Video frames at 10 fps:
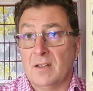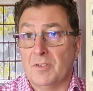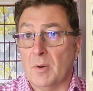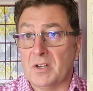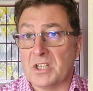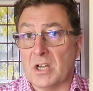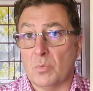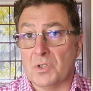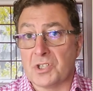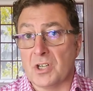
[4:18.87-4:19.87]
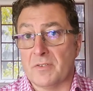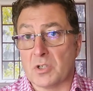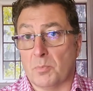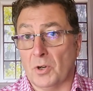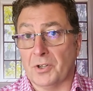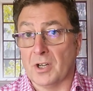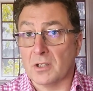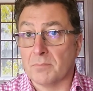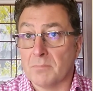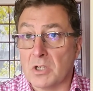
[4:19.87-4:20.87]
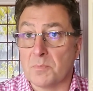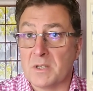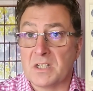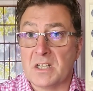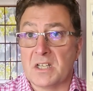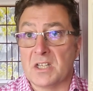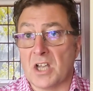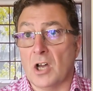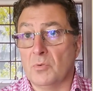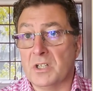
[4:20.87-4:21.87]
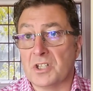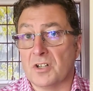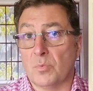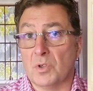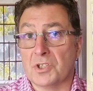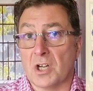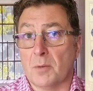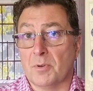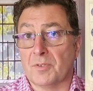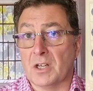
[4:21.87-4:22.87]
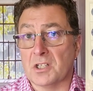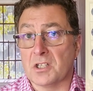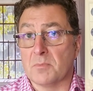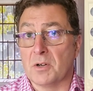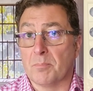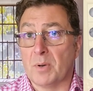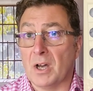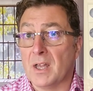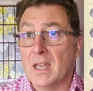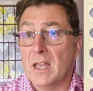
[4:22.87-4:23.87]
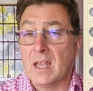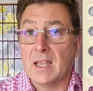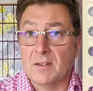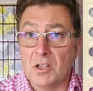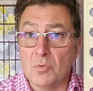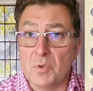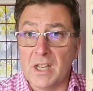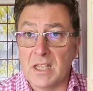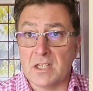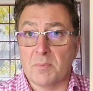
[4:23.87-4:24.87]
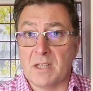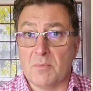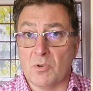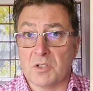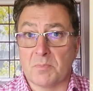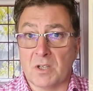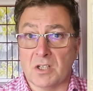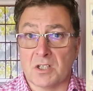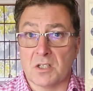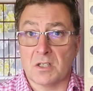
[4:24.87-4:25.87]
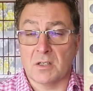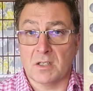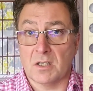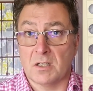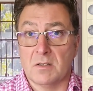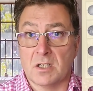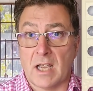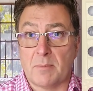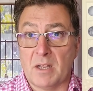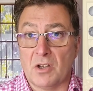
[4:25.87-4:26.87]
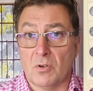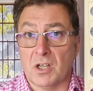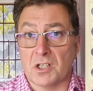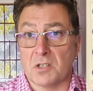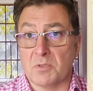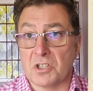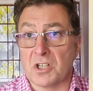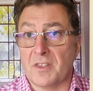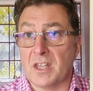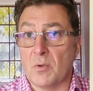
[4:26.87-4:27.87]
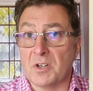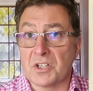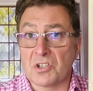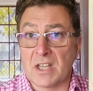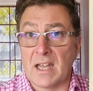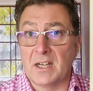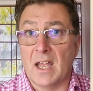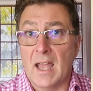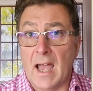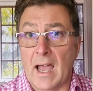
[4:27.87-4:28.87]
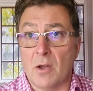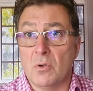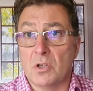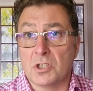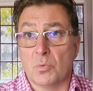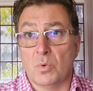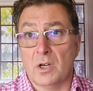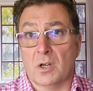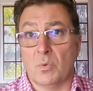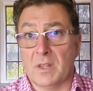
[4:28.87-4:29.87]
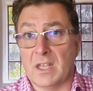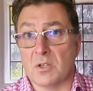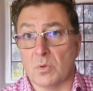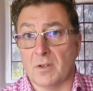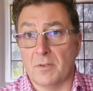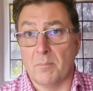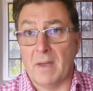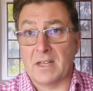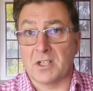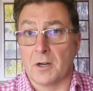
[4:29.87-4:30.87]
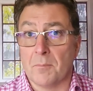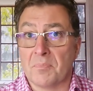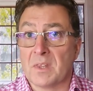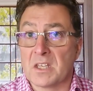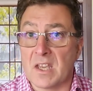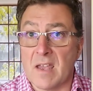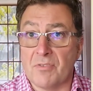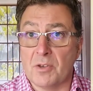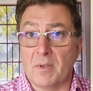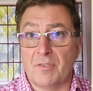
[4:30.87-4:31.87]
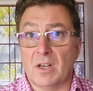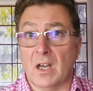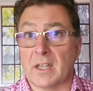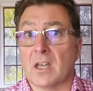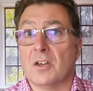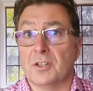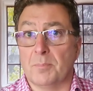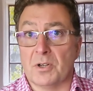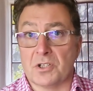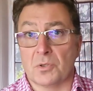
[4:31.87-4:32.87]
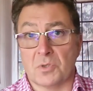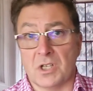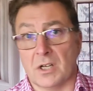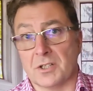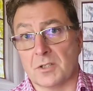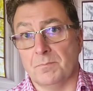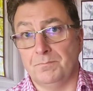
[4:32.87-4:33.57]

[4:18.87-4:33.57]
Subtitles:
You only sell one service or product. Most businesses only serve one type of customer, but you need to be more segment your customers so that you understand how to work with each one of them better, to give them, if you like, the personal touch.